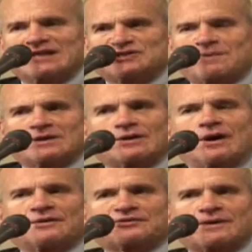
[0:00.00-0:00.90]
he's been at
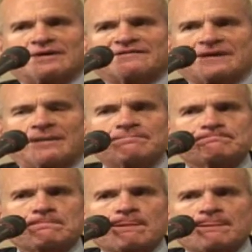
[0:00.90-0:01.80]
all three of
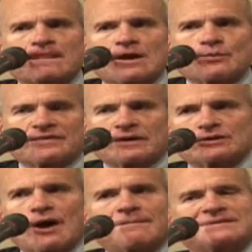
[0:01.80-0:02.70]
them
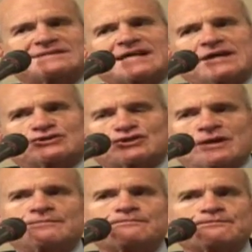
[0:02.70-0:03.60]
without
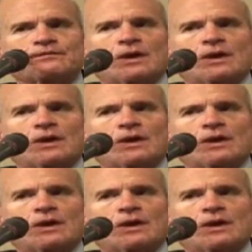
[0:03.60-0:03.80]
compensation.